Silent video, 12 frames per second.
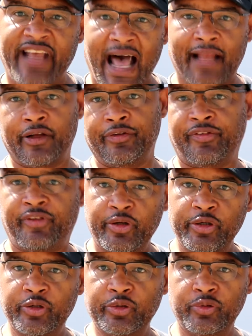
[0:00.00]
dollars,
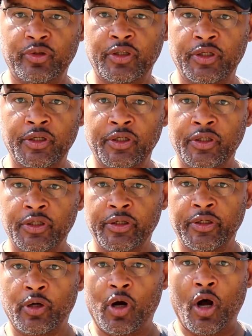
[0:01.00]
dude
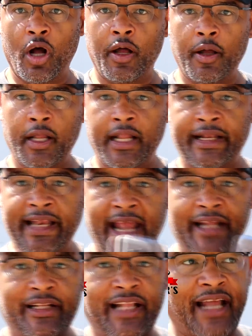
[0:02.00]

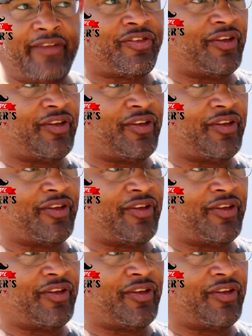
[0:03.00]
that that's